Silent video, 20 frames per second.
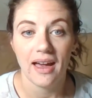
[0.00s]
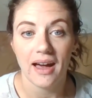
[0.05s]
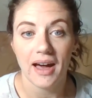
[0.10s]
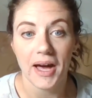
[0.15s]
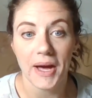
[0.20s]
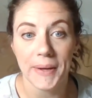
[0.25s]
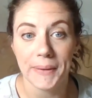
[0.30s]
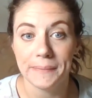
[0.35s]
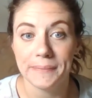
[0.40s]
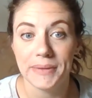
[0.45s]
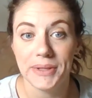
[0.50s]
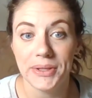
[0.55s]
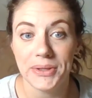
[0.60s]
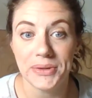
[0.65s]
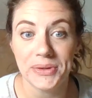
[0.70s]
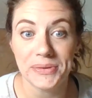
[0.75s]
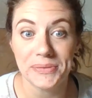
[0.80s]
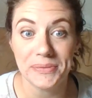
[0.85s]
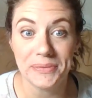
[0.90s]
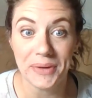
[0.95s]

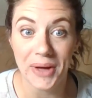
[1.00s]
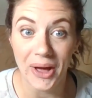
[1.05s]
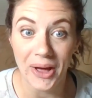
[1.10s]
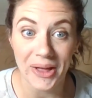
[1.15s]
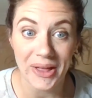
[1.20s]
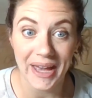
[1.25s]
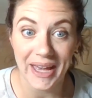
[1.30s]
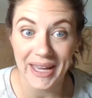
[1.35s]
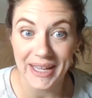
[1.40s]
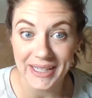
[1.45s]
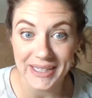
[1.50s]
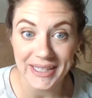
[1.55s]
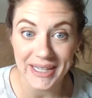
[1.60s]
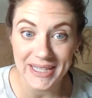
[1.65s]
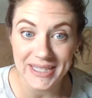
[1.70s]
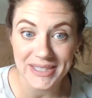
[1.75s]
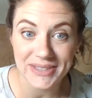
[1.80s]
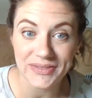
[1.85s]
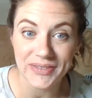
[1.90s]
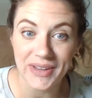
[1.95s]
You have all had a
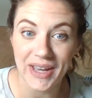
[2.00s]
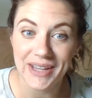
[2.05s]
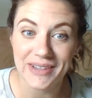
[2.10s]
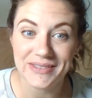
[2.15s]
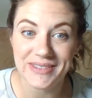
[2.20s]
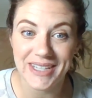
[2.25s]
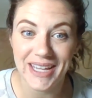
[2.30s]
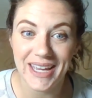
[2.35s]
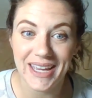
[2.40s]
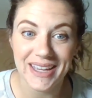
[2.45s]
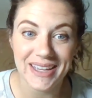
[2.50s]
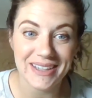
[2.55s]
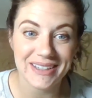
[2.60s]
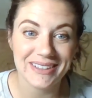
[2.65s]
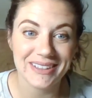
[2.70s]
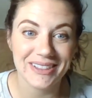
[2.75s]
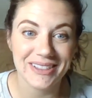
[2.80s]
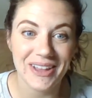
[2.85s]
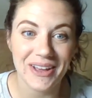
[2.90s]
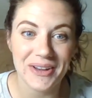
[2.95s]
nice
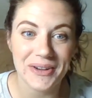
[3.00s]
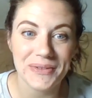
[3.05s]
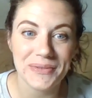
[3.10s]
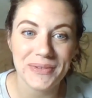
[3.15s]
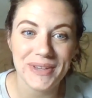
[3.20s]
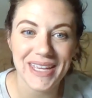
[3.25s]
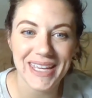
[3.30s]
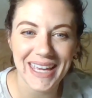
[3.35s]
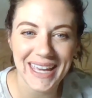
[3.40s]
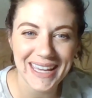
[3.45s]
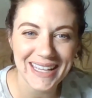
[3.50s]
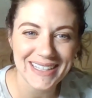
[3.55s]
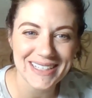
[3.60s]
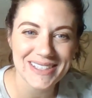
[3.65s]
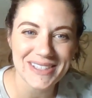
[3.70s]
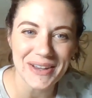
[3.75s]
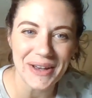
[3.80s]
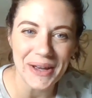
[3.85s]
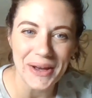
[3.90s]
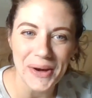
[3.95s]
5-day long weekend,
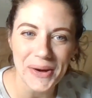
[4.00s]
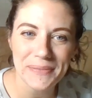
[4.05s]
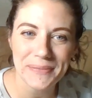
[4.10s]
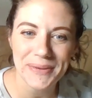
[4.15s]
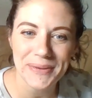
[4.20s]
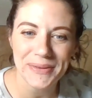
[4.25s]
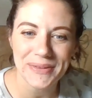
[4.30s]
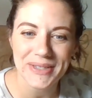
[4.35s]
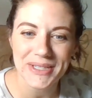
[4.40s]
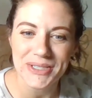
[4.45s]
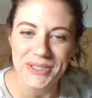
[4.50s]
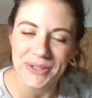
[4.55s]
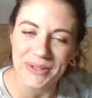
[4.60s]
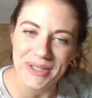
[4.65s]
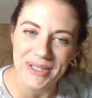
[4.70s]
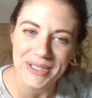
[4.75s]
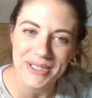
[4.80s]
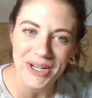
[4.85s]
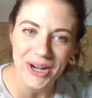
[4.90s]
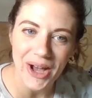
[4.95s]
so I hope you
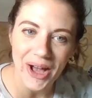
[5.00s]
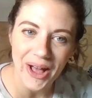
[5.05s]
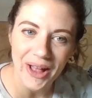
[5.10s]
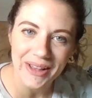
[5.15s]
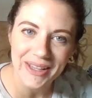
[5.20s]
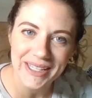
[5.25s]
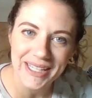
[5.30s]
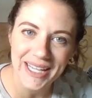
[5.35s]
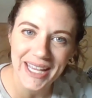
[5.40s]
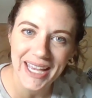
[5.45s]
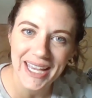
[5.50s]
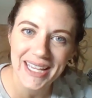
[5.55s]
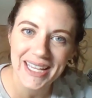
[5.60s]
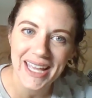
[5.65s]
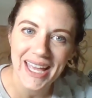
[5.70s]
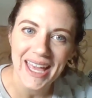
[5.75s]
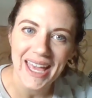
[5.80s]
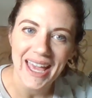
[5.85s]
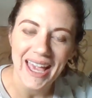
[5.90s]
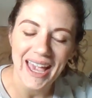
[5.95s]
enjoyed your holiday
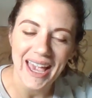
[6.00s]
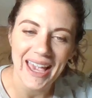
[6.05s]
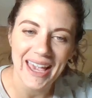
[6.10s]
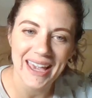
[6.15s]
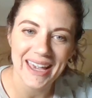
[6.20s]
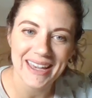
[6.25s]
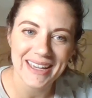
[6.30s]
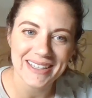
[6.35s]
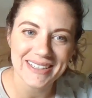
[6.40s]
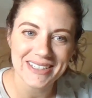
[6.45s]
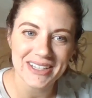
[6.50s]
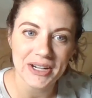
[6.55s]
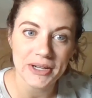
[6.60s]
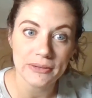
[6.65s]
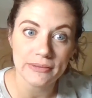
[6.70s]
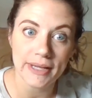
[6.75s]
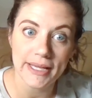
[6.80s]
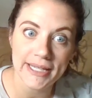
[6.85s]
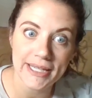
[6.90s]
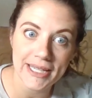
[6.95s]
and
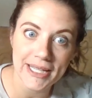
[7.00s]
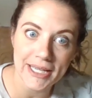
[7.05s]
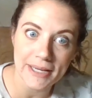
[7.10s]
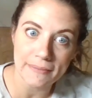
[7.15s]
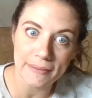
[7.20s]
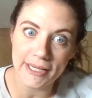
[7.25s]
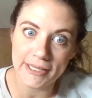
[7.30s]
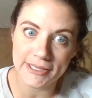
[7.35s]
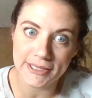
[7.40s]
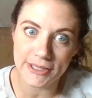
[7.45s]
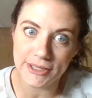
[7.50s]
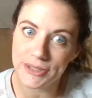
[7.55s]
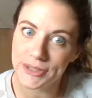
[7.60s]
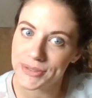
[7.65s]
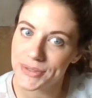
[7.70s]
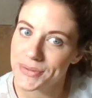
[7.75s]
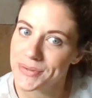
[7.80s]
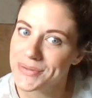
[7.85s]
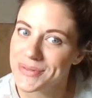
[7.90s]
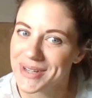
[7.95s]
are ready to get back to your
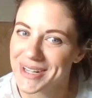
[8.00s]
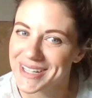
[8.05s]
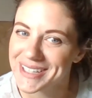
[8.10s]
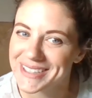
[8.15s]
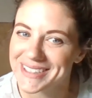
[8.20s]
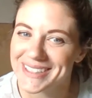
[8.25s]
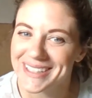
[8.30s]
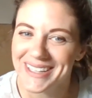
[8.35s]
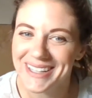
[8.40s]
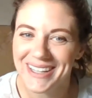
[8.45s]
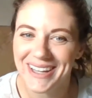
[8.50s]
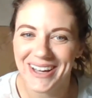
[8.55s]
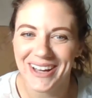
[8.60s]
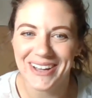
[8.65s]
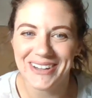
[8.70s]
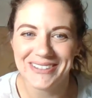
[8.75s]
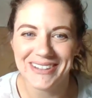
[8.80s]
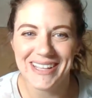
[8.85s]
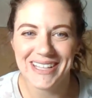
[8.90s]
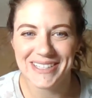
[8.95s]
schoolwork.
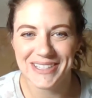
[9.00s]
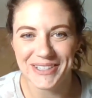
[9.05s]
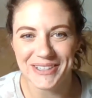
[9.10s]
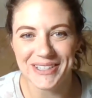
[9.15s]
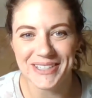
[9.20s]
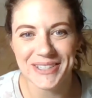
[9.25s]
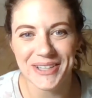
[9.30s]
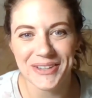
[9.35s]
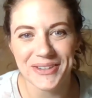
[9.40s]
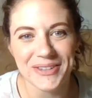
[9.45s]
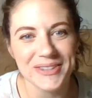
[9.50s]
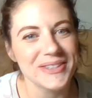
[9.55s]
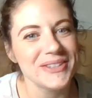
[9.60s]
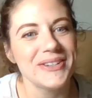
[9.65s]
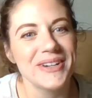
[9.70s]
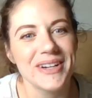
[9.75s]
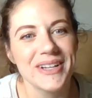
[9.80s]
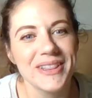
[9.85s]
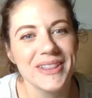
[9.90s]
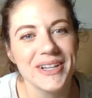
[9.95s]
All right, so let's go
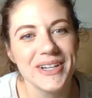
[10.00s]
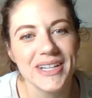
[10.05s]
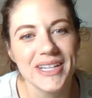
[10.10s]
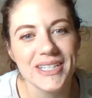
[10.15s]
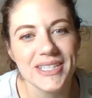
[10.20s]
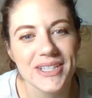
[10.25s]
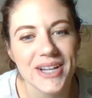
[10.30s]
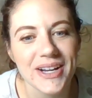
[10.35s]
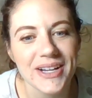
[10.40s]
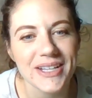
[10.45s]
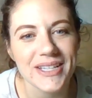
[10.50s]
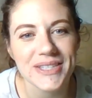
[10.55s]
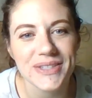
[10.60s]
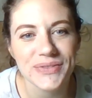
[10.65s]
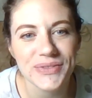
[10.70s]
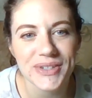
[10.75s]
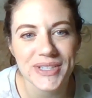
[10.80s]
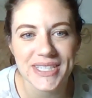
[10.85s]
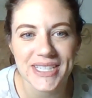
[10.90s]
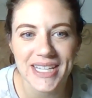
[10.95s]
through our learning
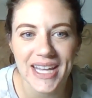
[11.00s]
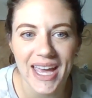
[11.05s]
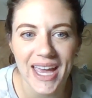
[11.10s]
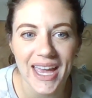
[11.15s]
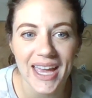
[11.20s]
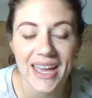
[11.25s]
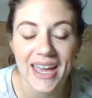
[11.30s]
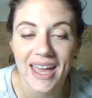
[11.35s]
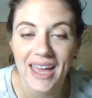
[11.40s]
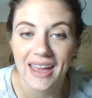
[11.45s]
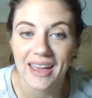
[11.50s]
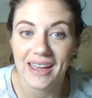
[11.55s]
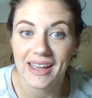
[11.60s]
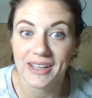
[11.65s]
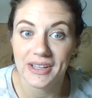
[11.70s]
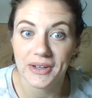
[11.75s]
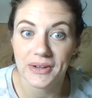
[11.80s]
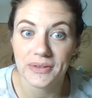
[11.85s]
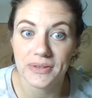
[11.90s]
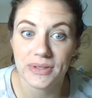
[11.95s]
targets for today
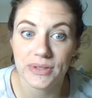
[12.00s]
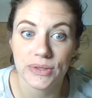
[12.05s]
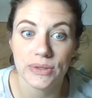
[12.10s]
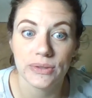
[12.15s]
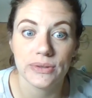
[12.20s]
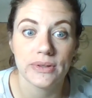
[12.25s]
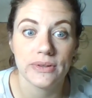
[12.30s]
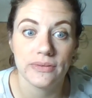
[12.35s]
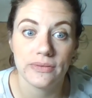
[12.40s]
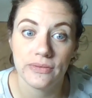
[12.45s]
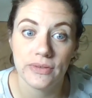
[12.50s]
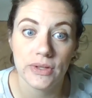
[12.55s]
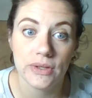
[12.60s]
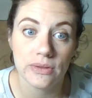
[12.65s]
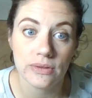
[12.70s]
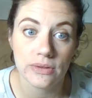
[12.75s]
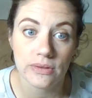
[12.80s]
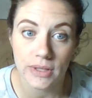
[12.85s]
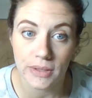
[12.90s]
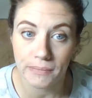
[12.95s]
and go through a
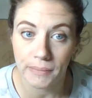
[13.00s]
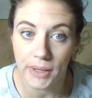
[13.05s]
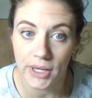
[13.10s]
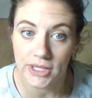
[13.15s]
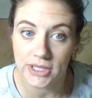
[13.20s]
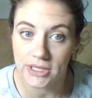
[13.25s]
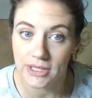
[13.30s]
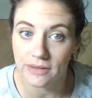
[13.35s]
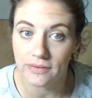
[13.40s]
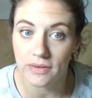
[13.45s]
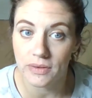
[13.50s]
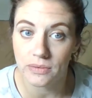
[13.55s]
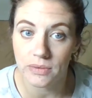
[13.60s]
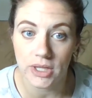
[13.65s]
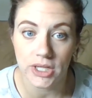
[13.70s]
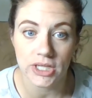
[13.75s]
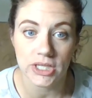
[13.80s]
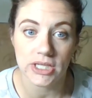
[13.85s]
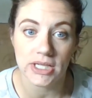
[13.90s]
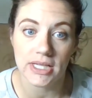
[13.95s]
few of the parts of the
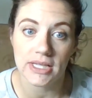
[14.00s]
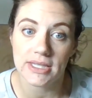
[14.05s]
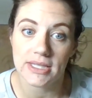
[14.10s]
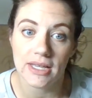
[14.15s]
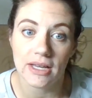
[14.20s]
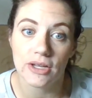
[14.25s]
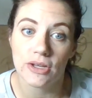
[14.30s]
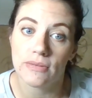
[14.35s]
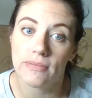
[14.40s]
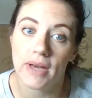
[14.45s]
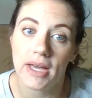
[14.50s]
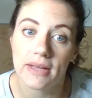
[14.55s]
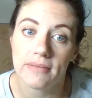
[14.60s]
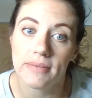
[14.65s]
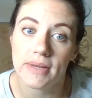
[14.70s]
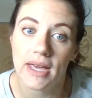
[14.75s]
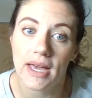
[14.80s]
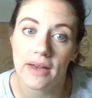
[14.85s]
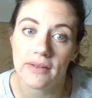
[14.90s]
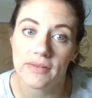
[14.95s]
worksheets that you might
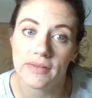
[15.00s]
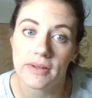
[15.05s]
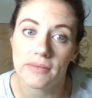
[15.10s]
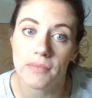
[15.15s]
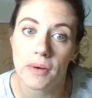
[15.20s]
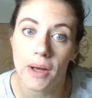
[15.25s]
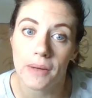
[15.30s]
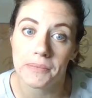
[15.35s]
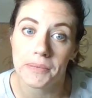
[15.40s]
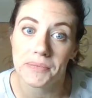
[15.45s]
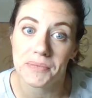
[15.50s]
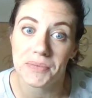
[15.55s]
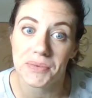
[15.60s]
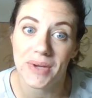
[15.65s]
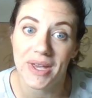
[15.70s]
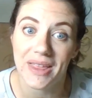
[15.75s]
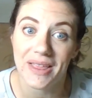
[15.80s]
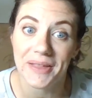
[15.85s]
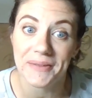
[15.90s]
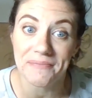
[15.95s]
be having problems
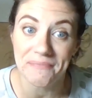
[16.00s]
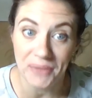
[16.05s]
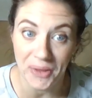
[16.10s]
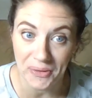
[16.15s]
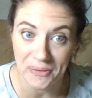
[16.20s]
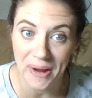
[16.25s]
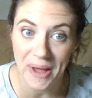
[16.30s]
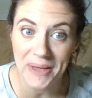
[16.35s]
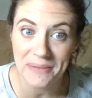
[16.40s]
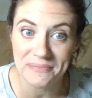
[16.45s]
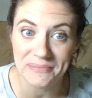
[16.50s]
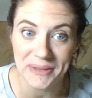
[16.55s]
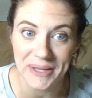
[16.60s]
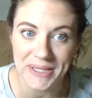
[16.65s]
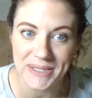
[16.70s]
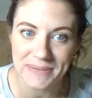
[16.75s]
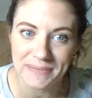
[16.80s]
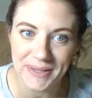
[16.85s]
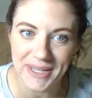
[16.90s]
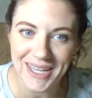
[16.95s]
with. All right,
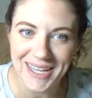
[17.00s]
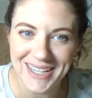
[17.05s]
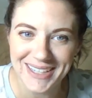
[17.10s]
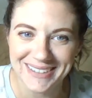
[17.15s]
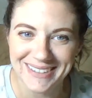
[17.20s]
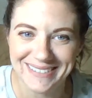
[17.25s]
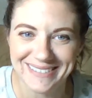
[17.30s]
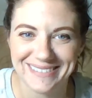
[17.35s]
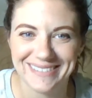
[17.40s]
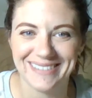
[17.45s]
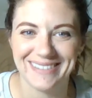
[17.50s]
let's begin.